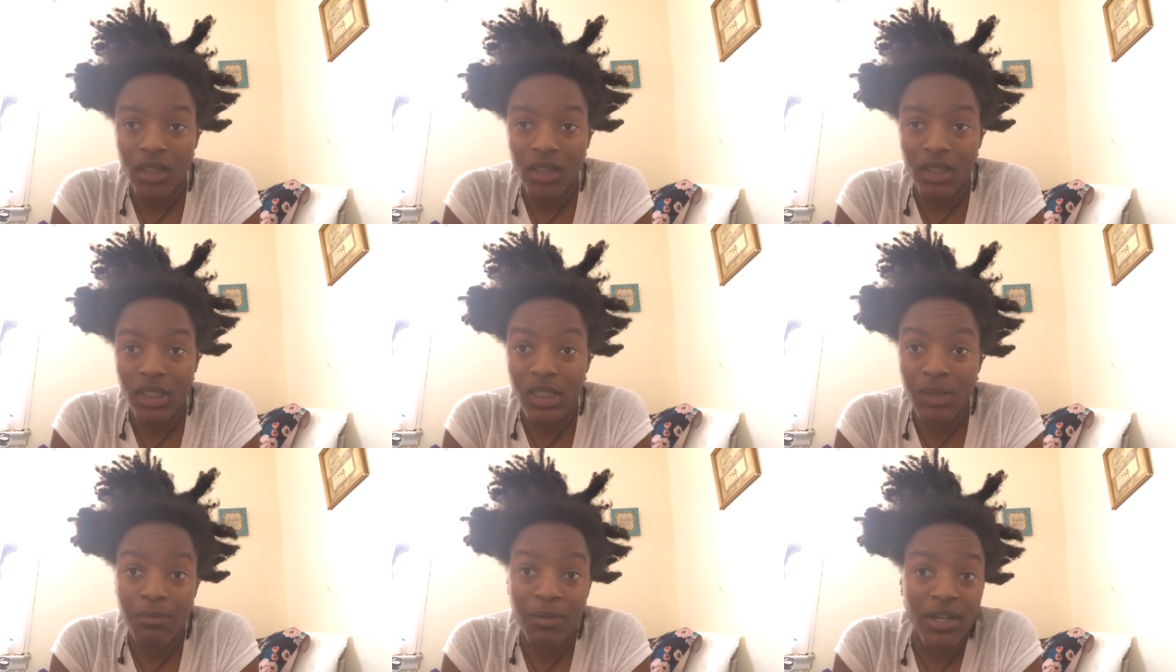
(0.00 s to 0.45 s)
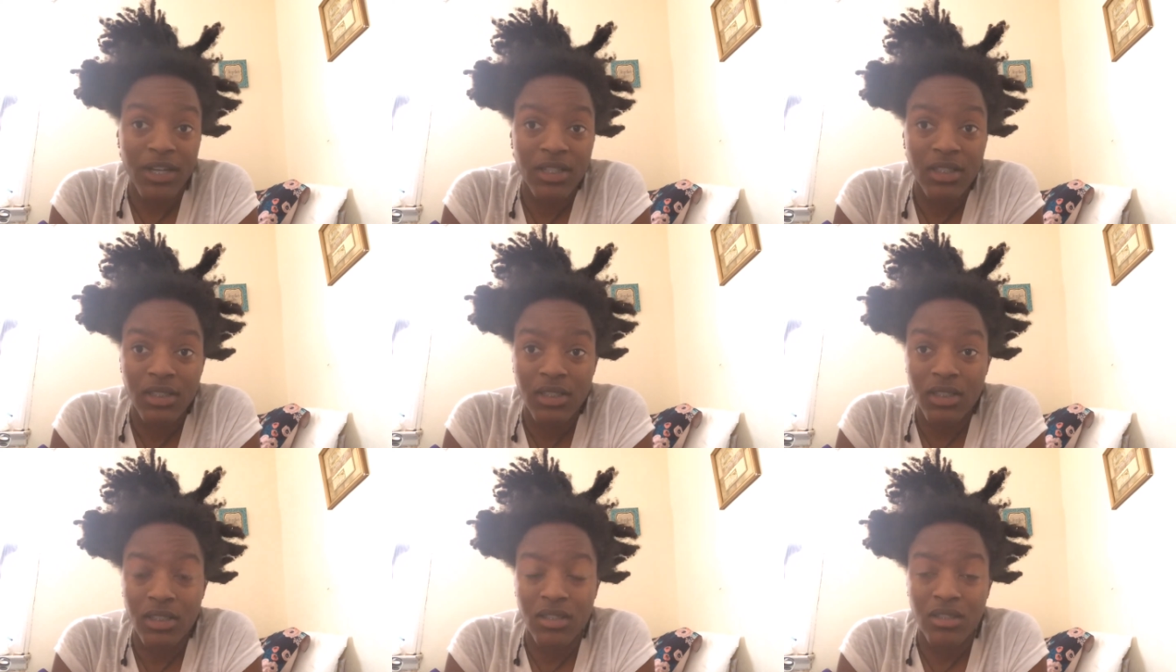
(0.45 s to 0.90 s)
this
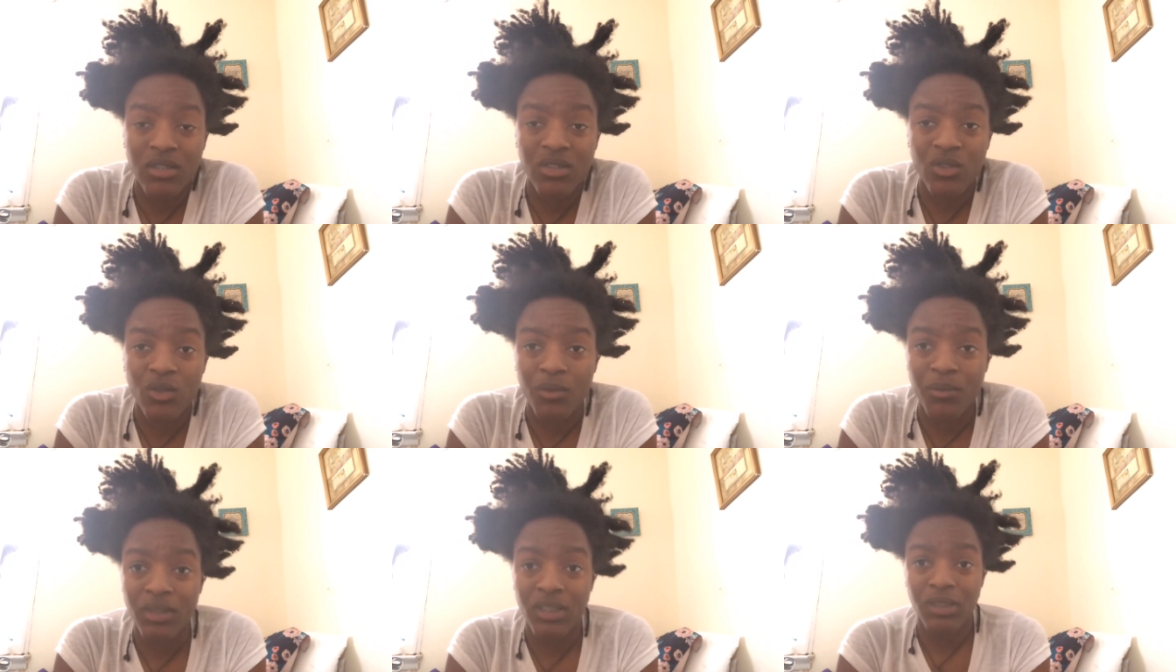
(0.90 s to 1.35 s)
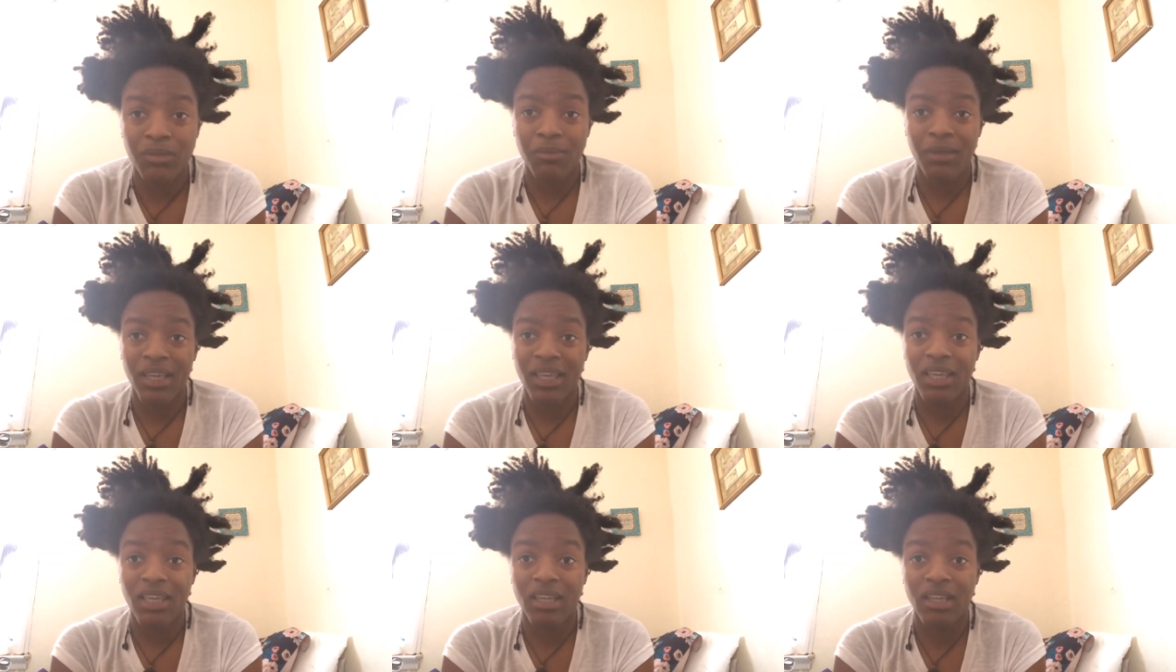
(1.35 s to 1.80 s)
person's in so much
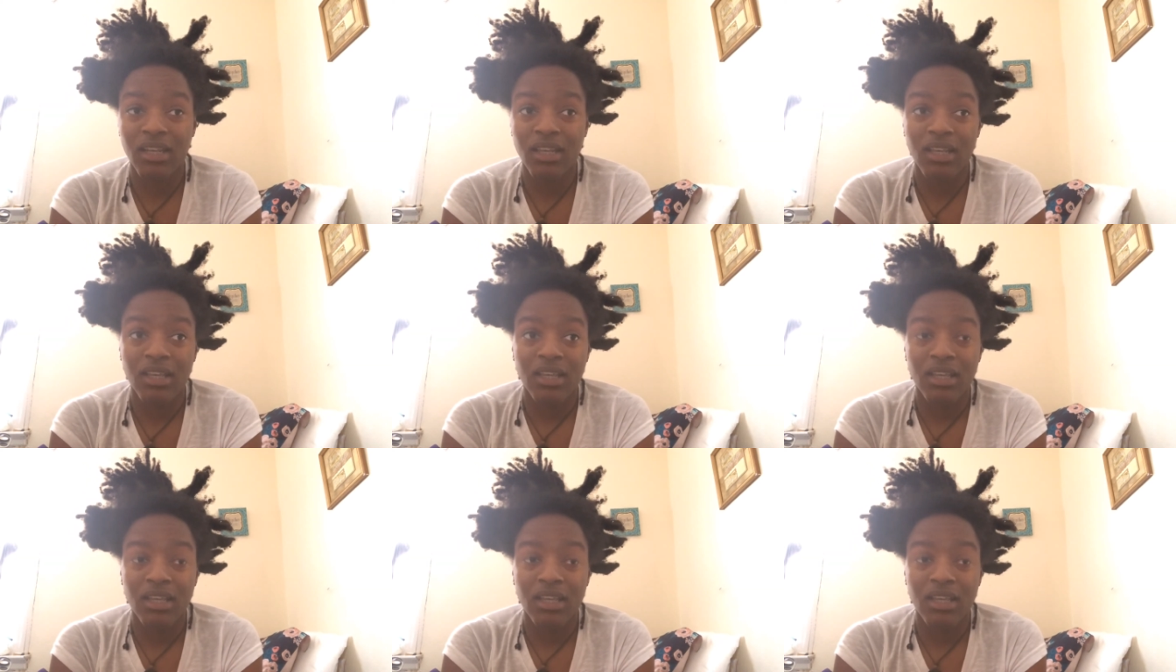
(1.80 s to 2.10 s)
pain.